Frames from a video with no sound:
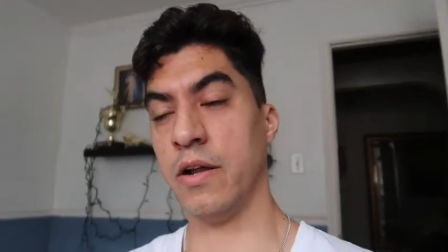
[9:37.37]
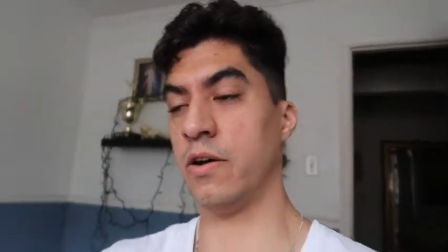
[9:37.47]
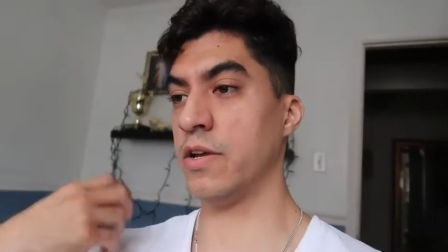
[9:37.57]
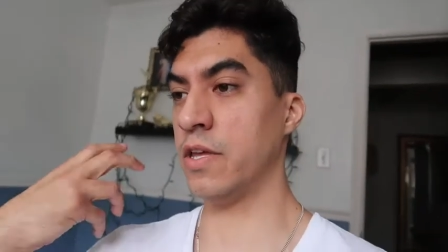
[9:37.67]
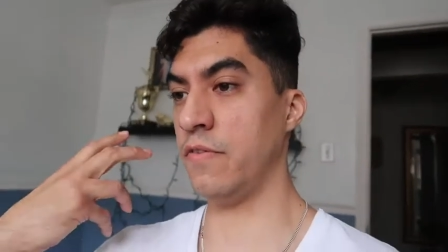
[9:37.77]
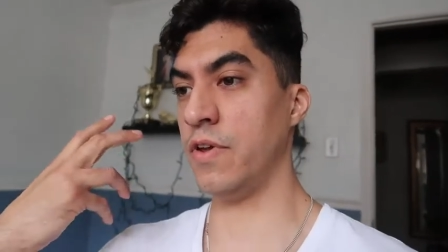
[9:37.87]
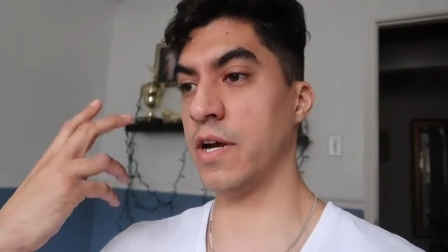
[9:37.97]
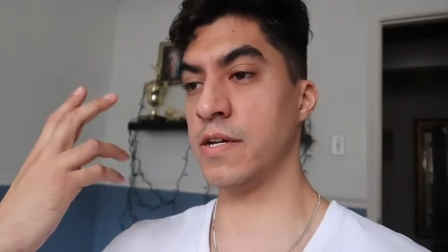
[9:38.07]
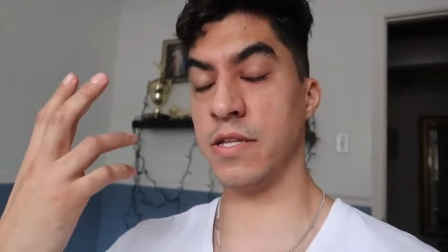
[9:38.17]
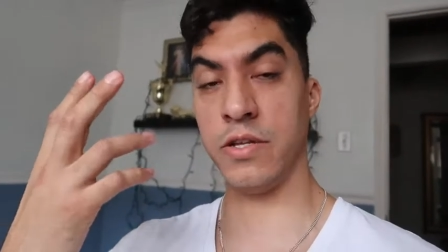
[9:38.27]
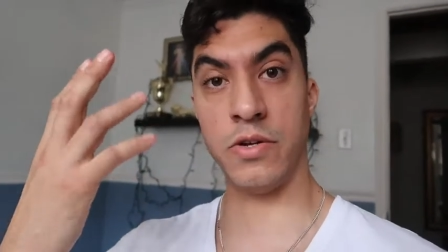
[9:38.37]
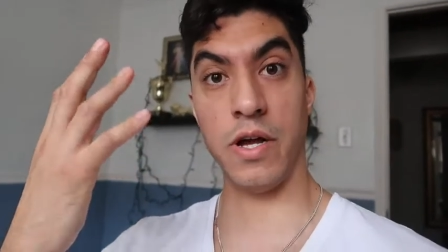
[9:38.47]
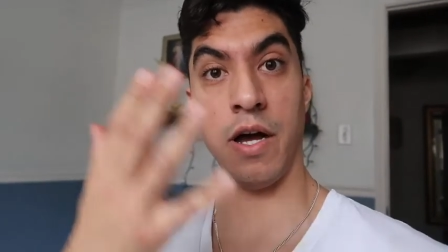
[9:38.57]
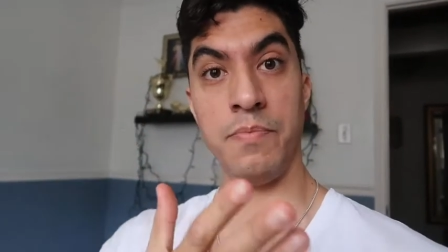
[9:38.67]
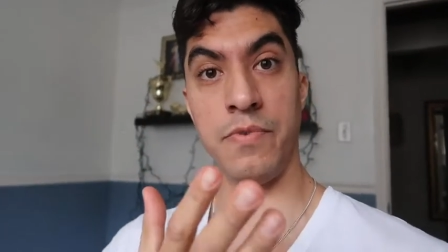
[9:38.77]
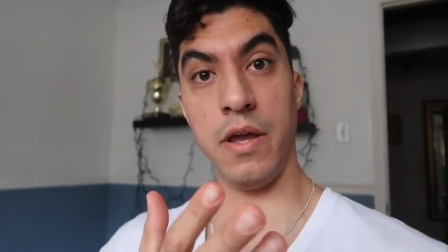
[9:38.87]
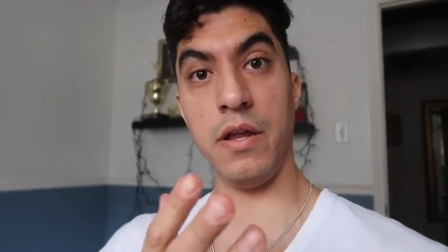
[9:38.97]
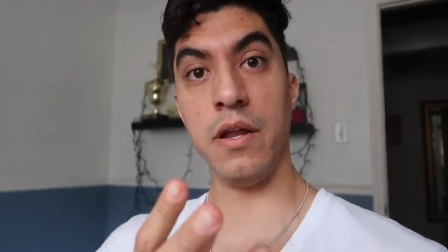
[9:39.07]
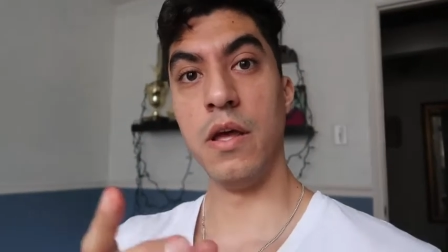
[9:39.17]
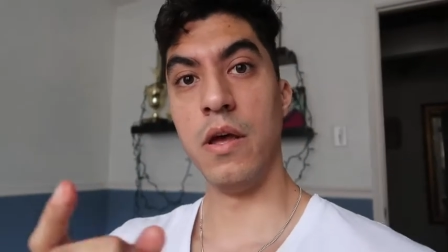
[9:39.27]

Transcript: I'll give you guys a little update